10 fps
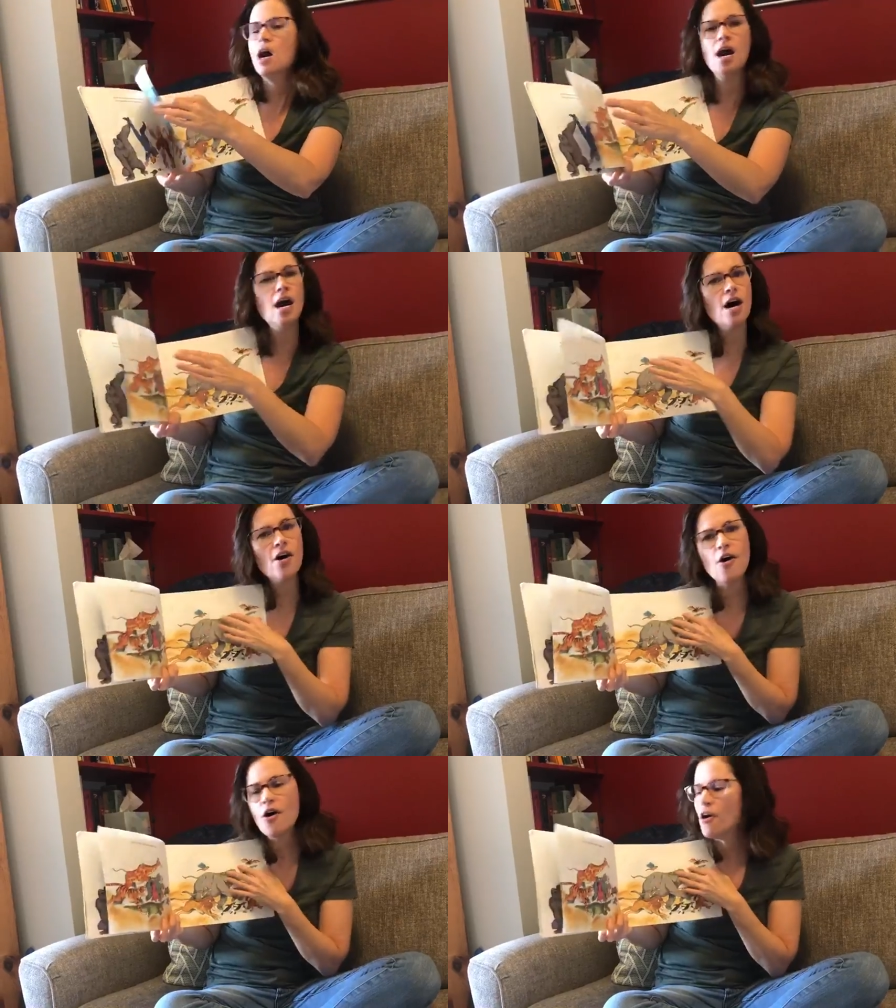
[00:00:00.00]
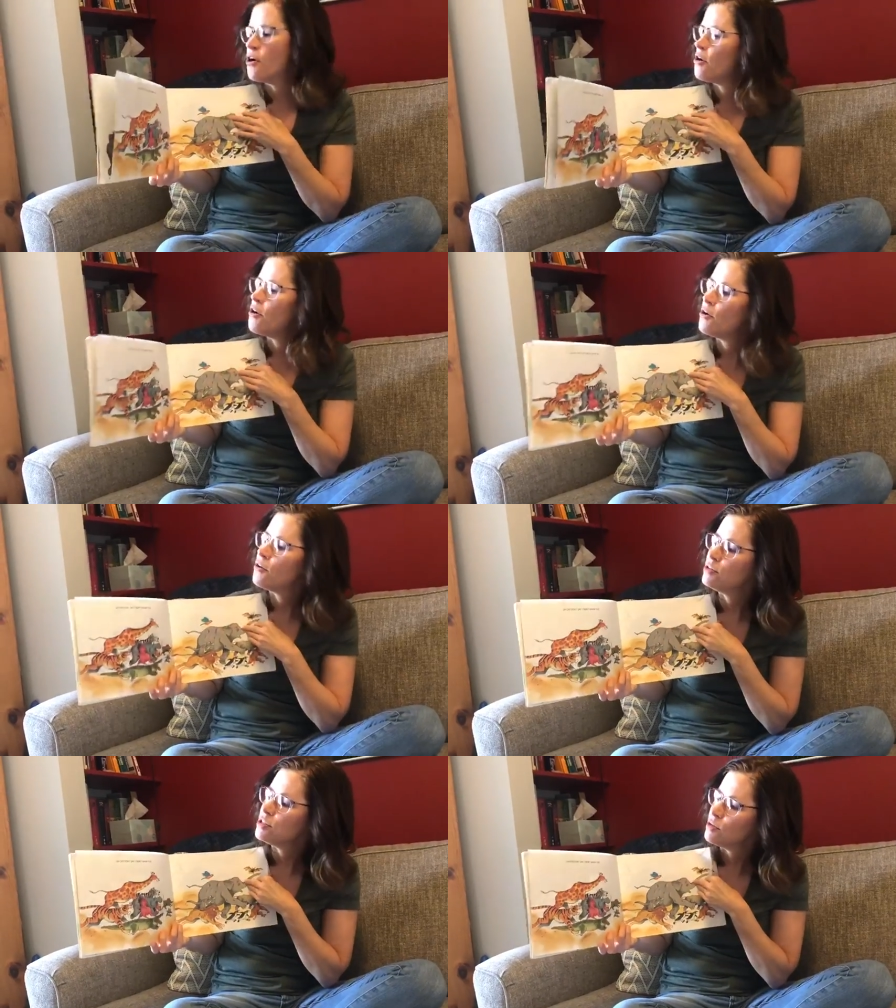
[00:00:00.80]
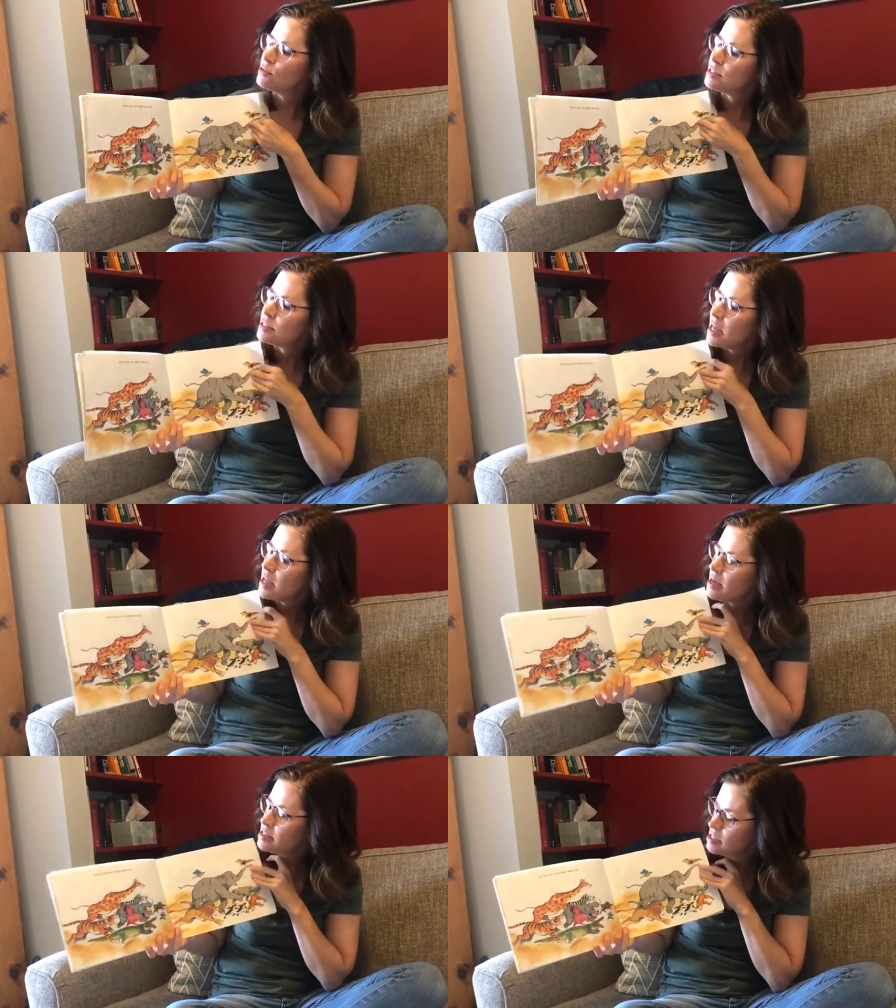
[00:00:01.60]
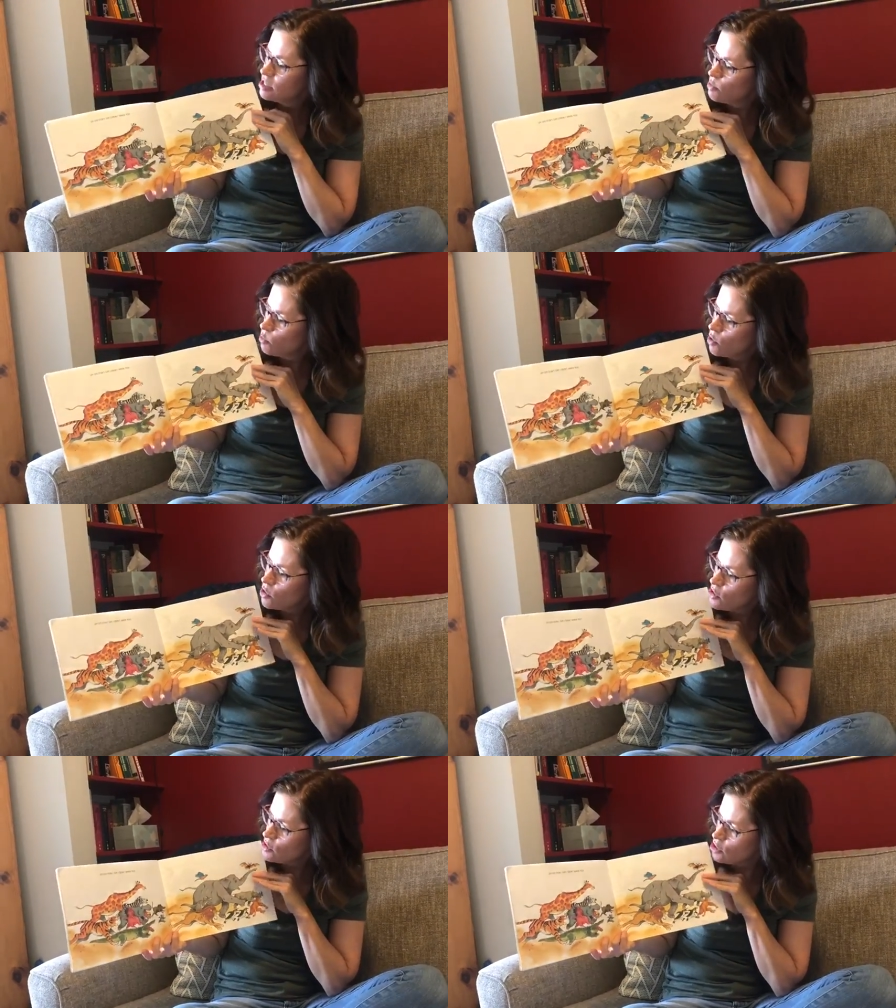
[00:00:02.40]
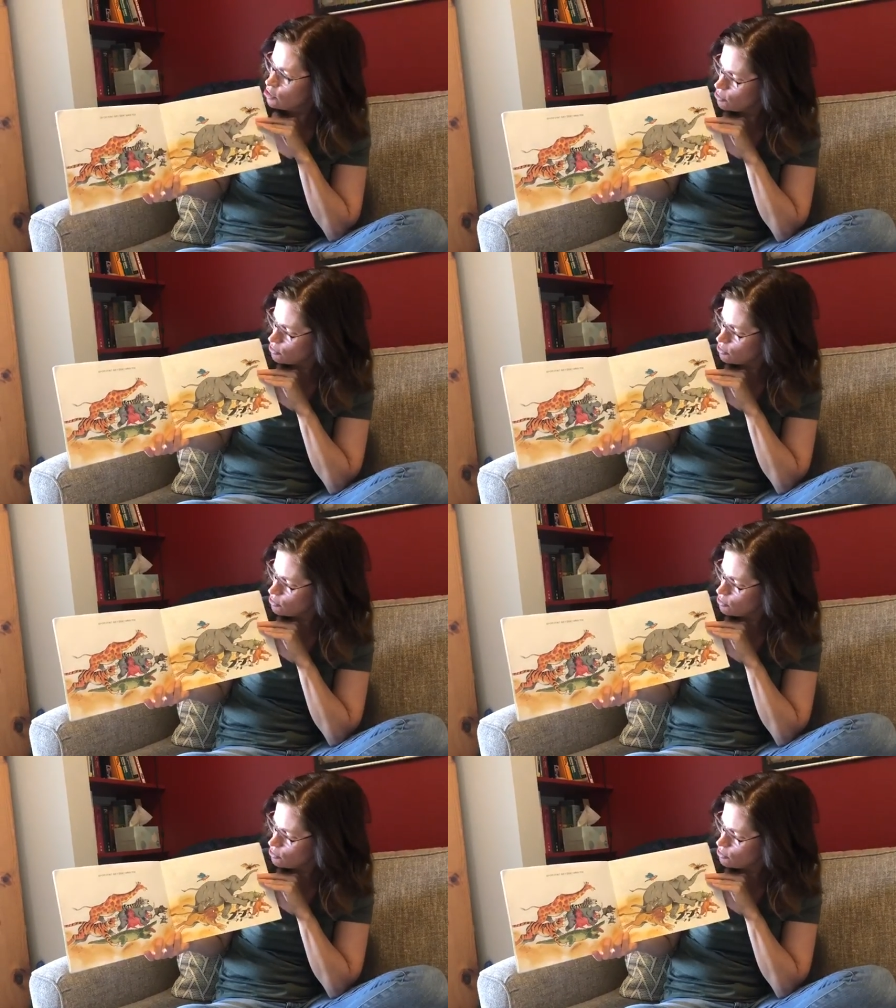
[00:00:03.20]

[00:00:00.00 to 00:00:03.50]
Uh-oh, don't say I didn't warn you.